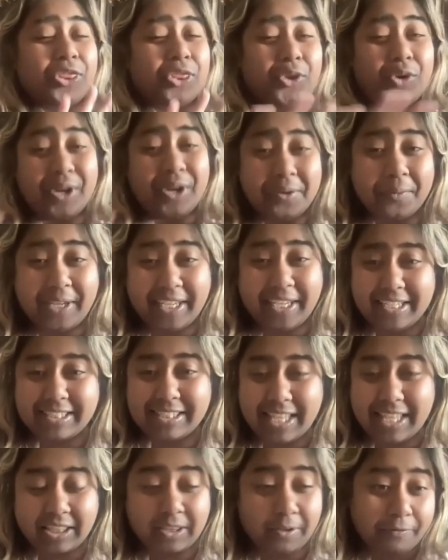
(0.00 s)
3 weeks,
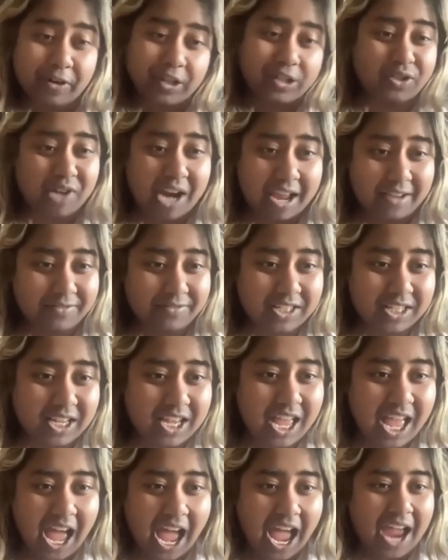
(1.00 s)
like the first draft.
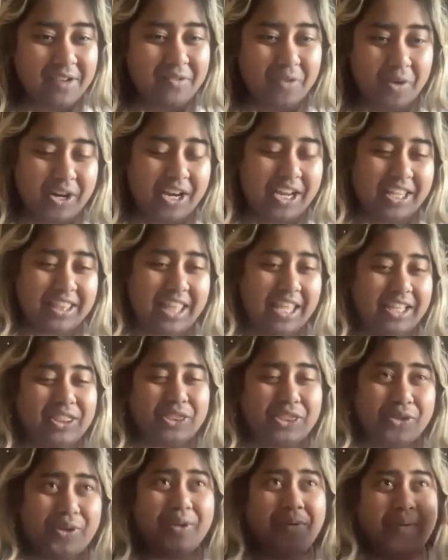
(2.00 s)
I wrote it in like
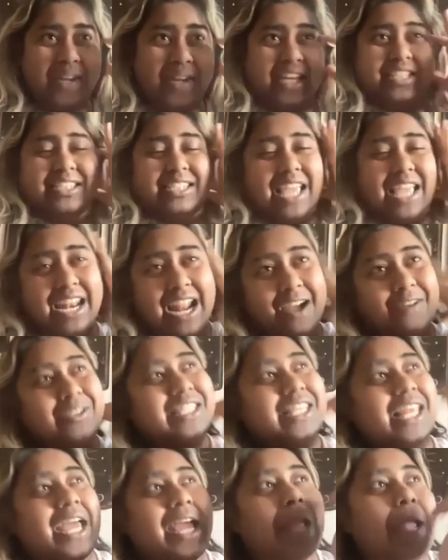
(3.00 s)
3 weeks. And I was
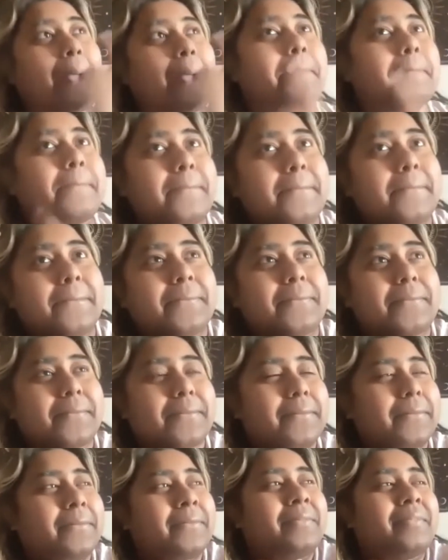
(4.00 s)
like,
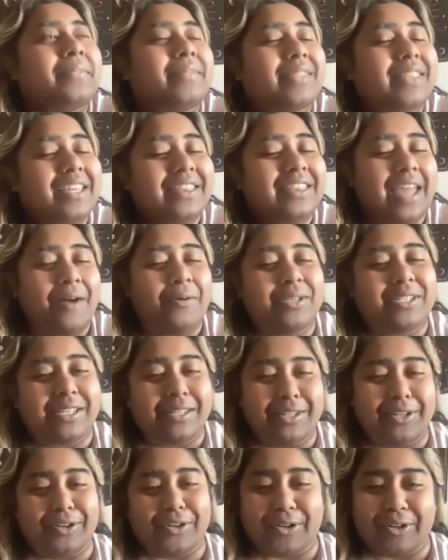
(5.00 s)
that was a
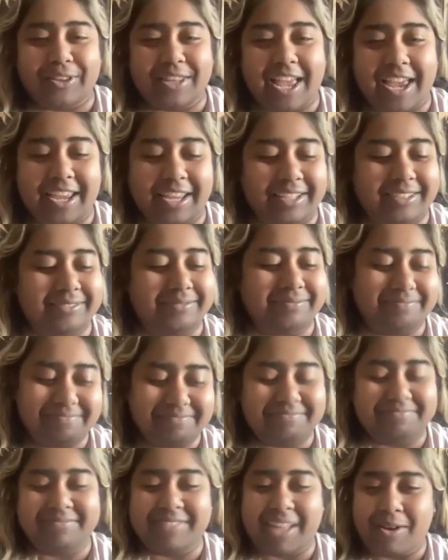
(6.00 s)
little like,
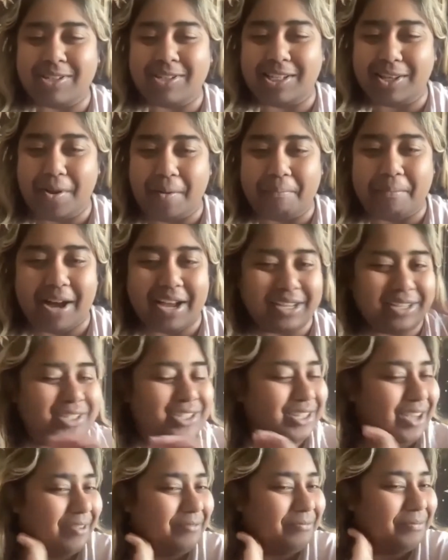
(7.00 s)
that was a little much
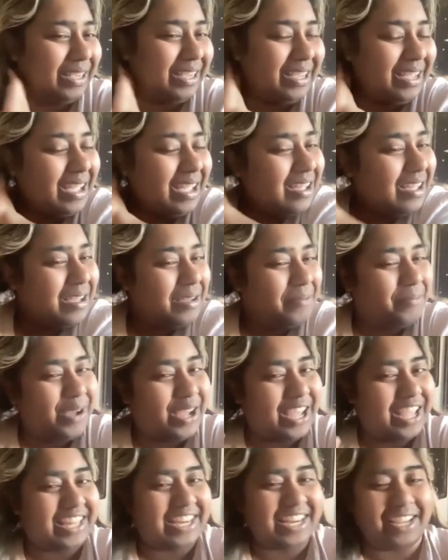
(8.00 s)
of me,
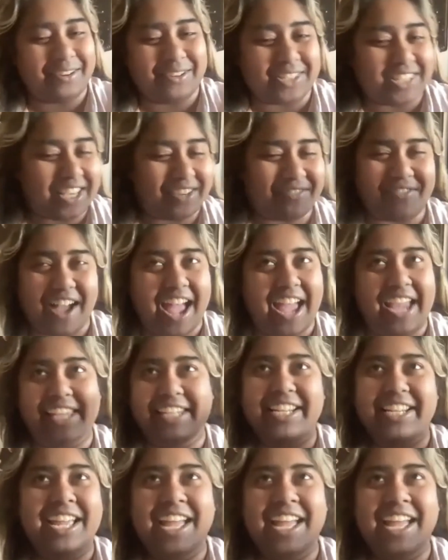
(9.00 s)
but it was like fine.